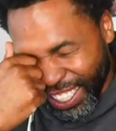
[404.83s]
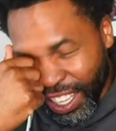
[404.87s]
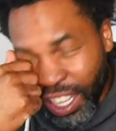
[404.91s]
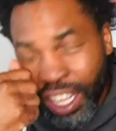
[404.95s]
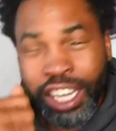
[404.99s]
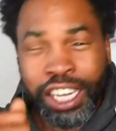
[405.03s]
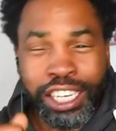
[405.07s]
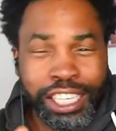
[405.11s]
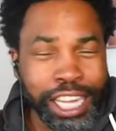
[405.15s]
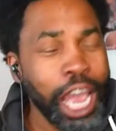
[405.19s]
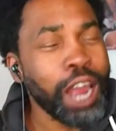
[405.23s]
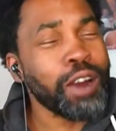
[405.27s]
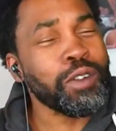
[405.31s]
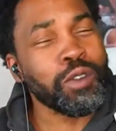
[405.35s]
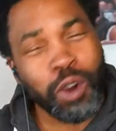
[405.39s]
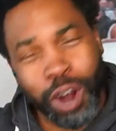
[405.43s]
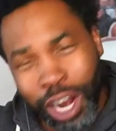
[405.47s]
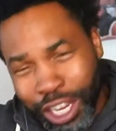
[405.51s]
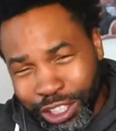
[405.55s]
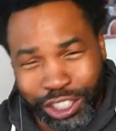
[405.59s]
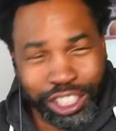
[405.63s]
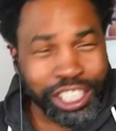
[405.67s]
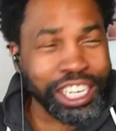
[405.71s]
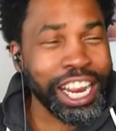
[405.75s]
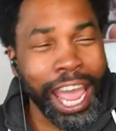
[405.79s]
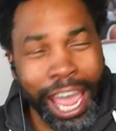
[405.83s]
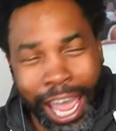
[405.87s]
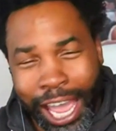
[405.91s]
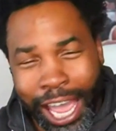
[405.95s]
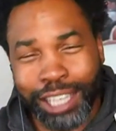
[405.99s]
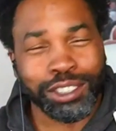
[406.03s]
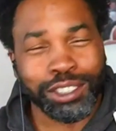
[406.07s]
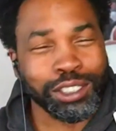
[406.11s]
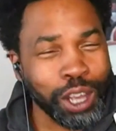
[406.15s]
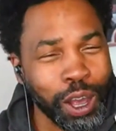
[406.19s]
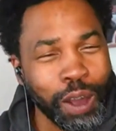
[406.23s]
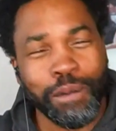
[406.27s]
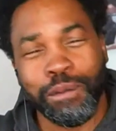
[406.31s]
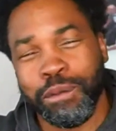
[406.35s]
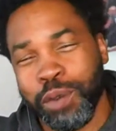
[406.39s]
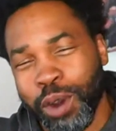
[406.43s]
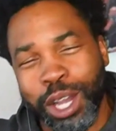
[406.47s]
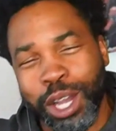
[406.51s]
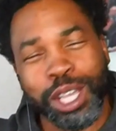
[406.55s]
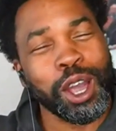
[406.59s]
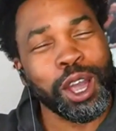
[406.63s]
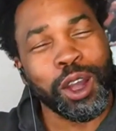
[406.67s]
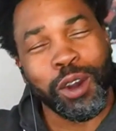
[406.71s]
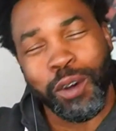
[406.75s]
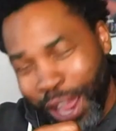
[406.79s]
That Russian has some for
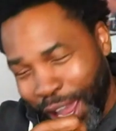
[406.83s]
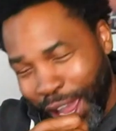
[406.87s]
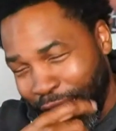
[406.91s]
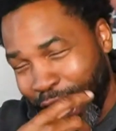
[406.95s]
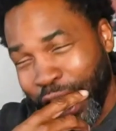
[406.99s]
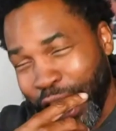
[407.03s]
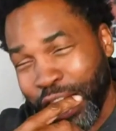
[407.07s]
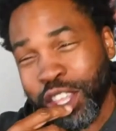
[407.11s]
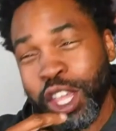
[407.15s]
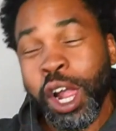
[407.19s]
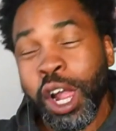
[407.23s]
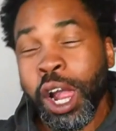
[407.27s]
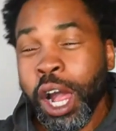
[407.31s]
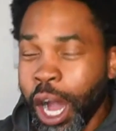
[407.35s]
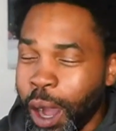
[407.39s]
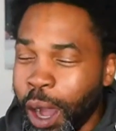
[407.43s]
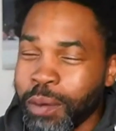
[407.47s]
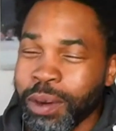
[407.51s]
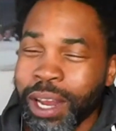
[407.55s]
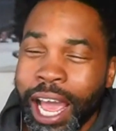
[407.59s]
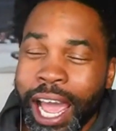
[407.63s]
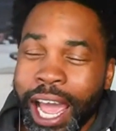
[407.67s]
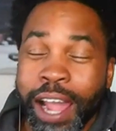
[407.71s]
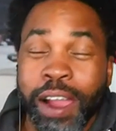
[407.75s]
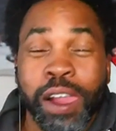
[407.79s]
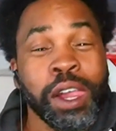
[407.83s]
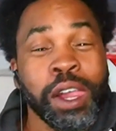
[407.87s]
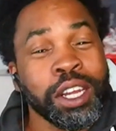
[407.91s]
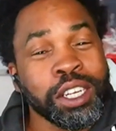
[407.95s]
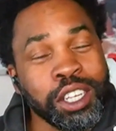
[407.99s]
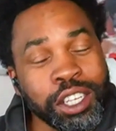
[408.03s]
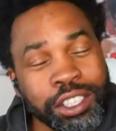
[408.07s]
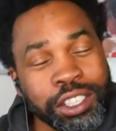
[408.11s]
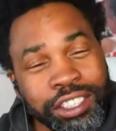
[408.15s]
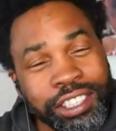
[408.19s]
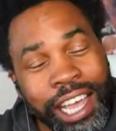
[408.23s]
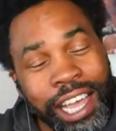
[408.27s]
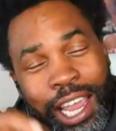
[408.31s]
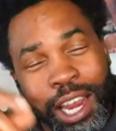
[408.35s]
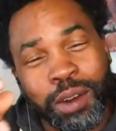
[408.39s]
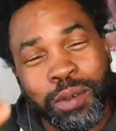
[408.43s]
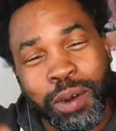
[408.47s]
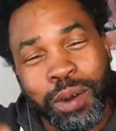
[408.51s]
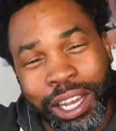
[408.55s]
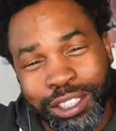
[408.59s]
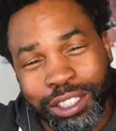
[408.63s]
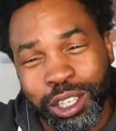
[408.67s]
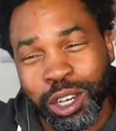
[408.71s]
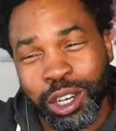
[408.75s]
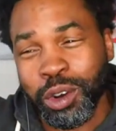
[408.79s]
your ass. I'm like, the same
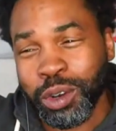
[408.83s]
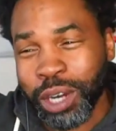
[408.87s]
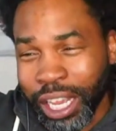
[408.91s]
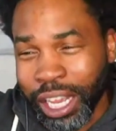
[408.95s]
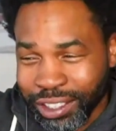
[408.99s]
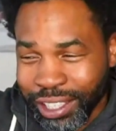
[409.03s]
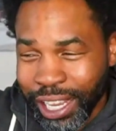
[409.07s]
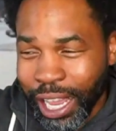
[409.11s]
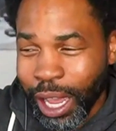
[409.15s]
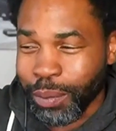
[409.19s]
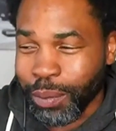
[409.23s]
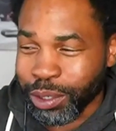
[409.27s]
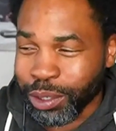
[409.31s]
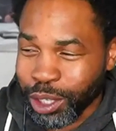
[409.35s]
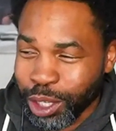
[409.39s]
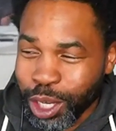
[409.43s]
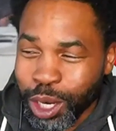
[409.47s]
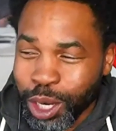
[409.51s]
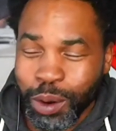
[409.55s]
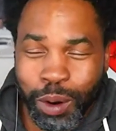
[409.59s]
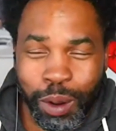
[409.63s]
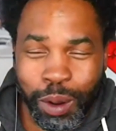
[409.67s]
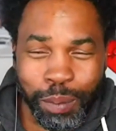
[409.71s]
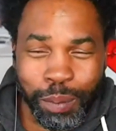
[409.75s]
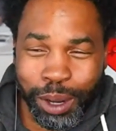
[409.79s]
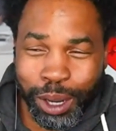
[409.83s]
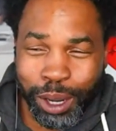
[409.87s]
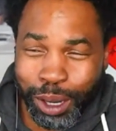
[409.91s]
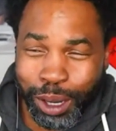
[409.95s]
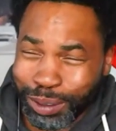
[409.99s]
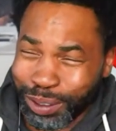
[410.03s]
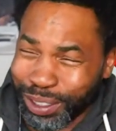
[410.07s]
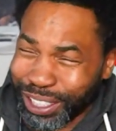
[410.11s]
Russian who they said was a EuroBum.